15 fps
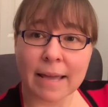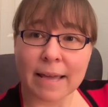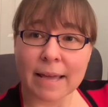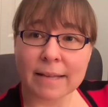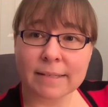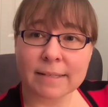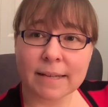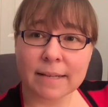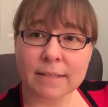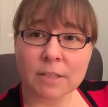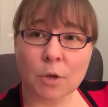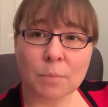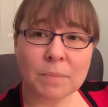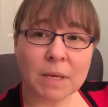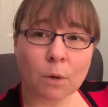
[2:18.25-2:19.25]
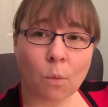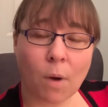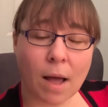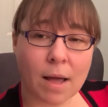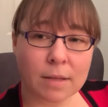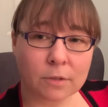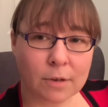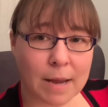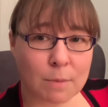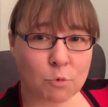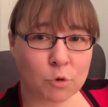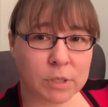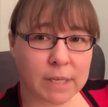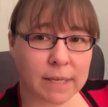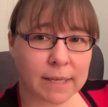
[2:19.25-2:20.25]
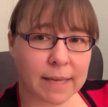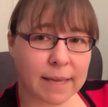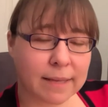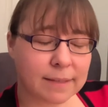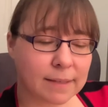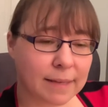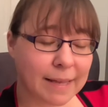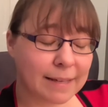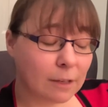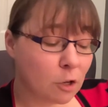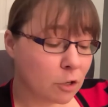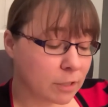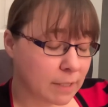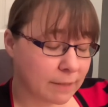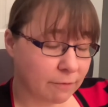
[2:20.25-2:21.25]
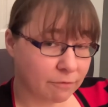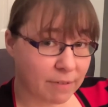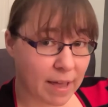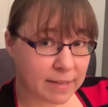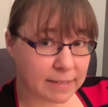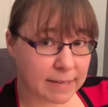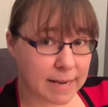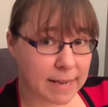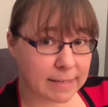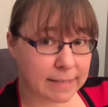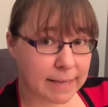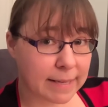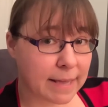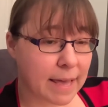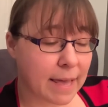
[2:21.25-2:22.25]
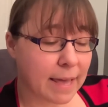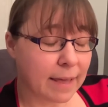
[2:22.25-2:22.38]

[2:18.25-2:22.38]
It is Miroirs de la Musique. It, it looks fascinating.